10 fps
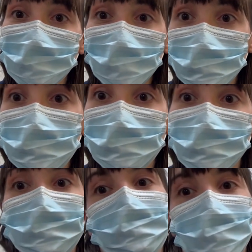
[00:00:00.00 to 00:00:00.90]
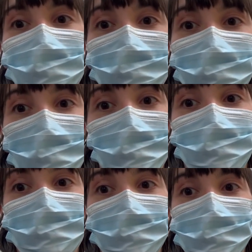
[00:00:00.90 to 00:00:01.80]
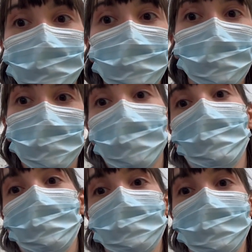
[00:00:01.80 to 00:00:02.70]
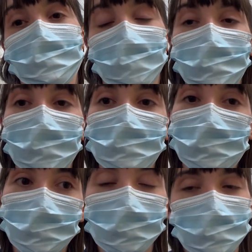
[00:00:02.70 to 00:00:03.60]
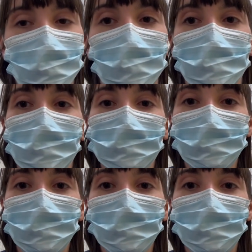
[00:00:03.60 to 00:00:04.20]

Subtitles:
in the moment, rather than having to wait to send bloods all the way to the lab